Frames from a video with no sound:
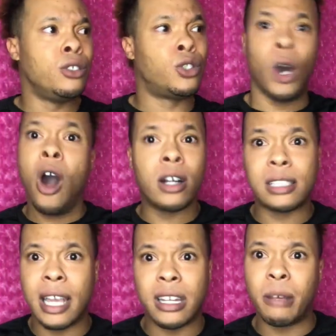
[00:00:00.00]
talk
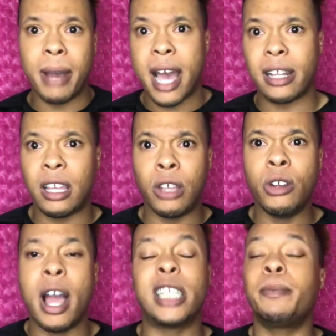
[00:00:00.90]
to anybody. You
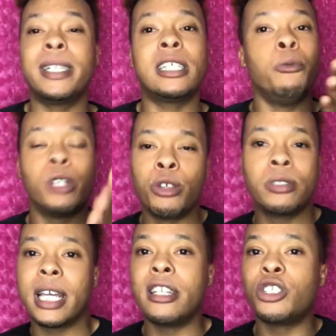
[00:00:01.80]
know, especially with you
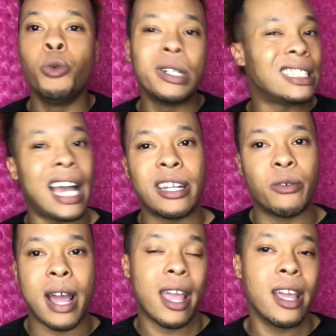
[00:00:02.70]
saying that you was not in the
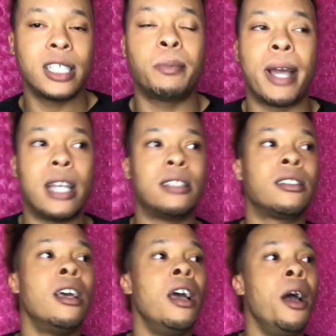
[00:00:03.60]
right headspace.
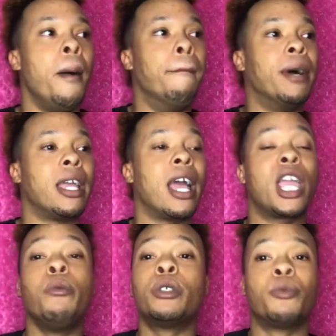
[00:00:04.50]
But yeah,
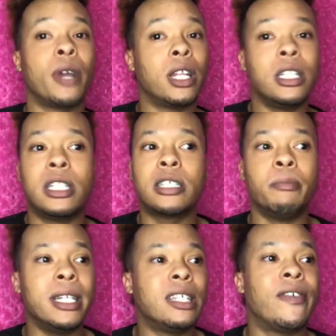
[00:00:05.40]
he was really
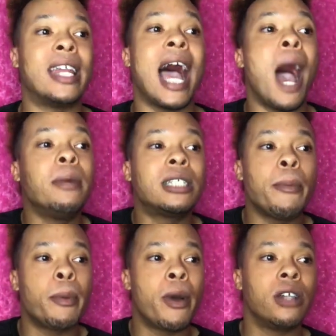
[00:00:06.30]
dismissive. And I'm the type
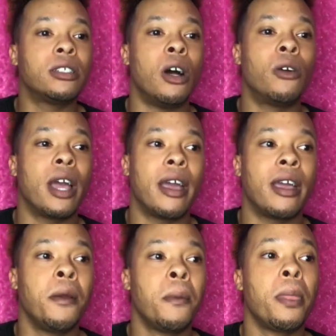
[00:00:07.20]
of person,
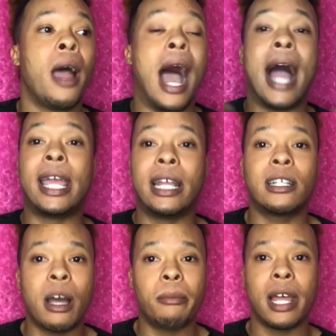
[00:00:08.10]
okay, I get
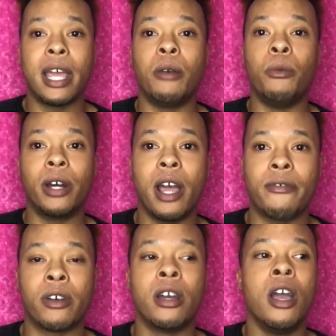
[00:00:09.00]
that I'm late,
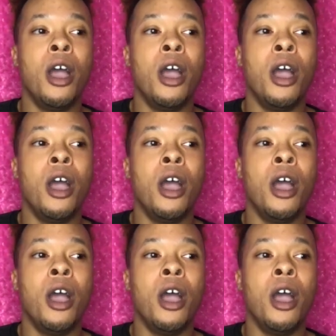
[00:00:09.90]
whatever.